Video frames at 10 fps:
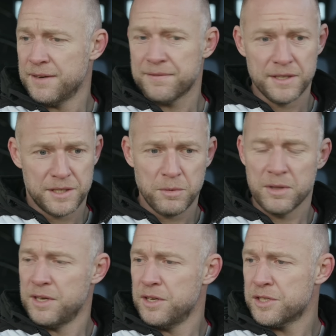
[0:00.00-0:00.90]
different to
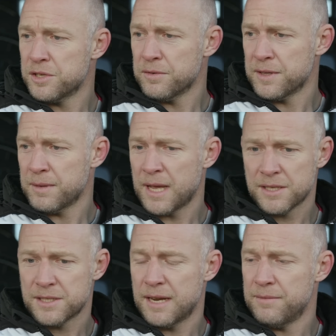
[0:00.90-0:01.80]
what they're used to over the
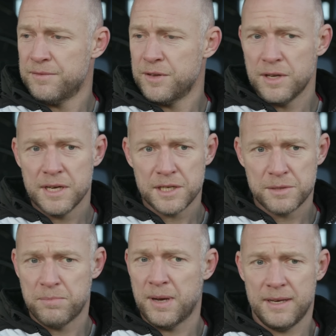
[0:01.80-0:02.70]
last few years,
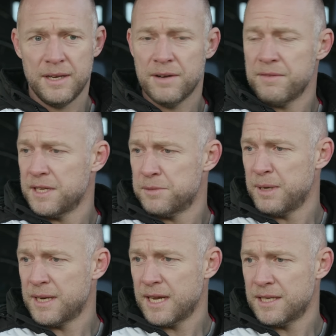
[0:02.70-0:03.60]
but, you know, everything's
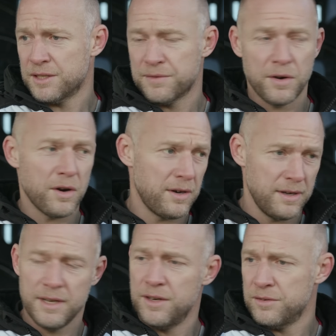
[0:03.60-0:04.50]
been catered for,
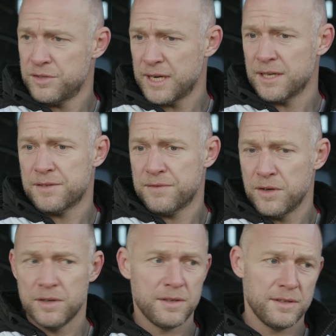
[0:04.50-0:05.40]
and, you know, drinks,
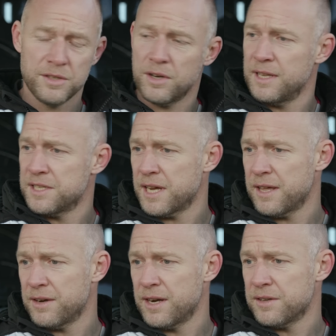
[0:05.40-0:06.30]
food, toilets at
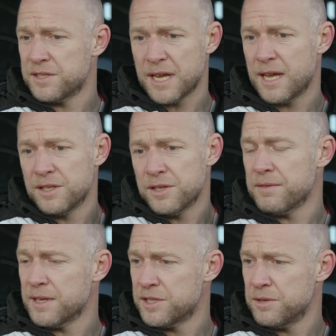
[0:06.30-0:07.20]
either end of the stand, so
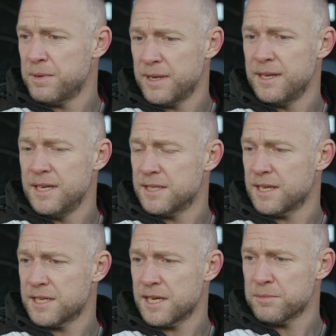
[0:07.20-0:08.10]
everything should be easily
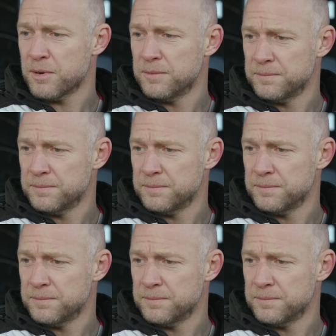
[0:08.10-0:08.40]
accessible.